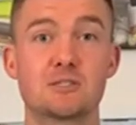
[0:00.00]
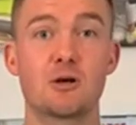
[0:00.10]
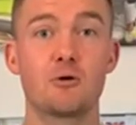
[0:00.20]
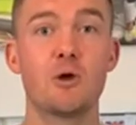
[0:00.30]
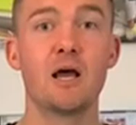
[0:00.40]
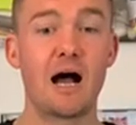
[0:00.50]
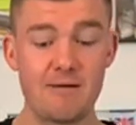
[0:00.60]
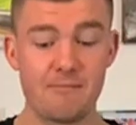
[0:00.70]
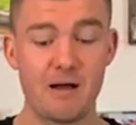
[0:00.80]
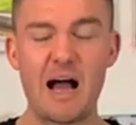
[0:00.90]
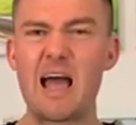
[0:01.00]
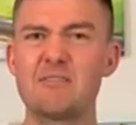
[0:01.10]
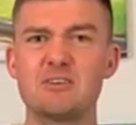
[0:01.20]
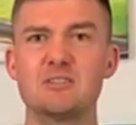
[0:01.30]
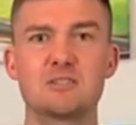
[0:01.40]
So I
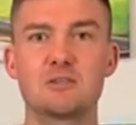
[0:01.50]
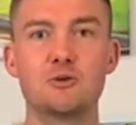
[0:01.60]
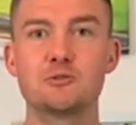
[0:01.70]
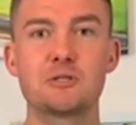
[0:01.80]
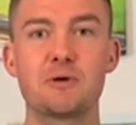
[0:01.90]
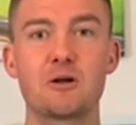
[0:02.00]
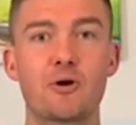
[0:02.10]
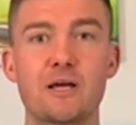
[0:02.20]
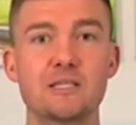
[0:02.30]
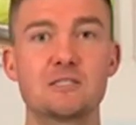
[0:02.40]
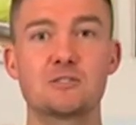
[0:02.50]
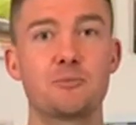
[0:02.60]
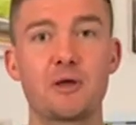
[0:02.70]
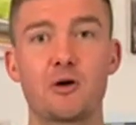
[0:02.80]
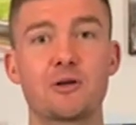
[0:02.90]
haven't used them in a race, to
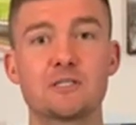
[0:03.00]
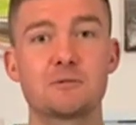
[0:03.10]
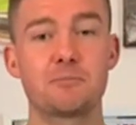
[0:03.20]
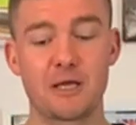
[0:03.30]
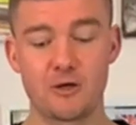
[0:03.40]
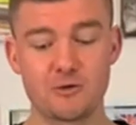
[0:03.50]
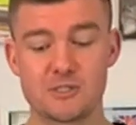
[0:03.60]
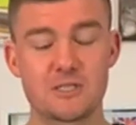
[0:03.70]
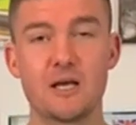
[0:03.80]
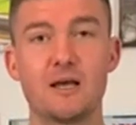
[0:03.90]
be honest, because